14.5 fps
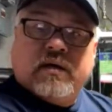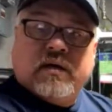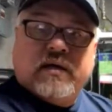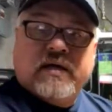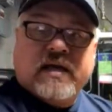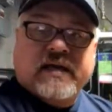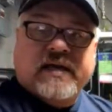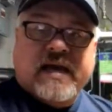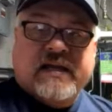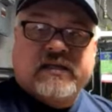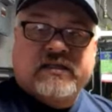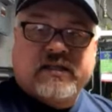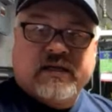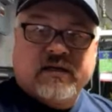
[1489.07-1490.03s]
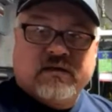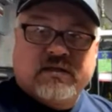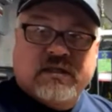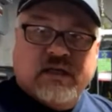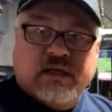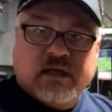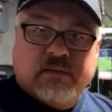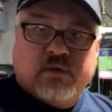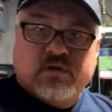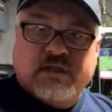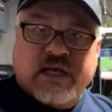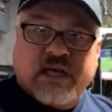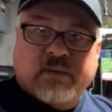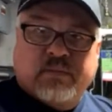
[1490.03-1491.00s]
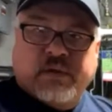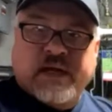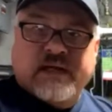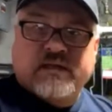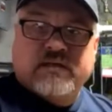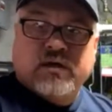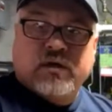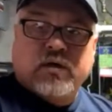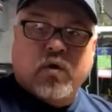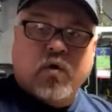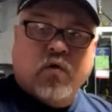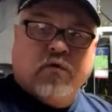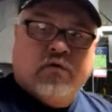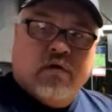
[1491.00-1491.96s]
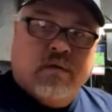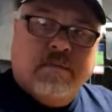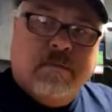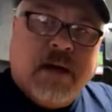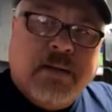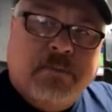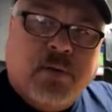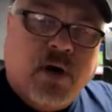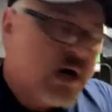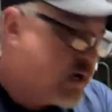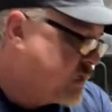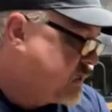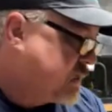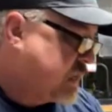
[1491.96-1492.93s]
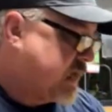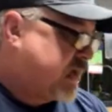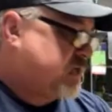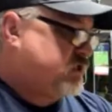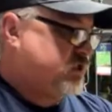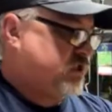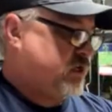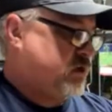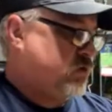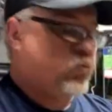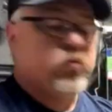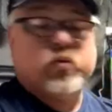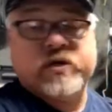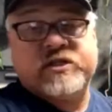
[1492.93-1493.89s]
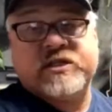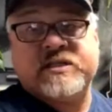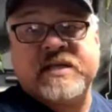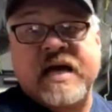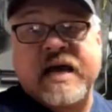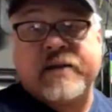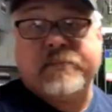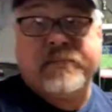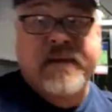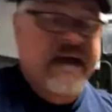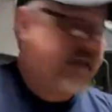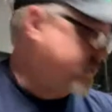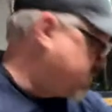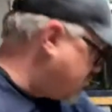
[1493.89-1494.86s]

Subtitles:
Yeah, Canastillo said, mosaic plant took over my pond last year, which is not a bad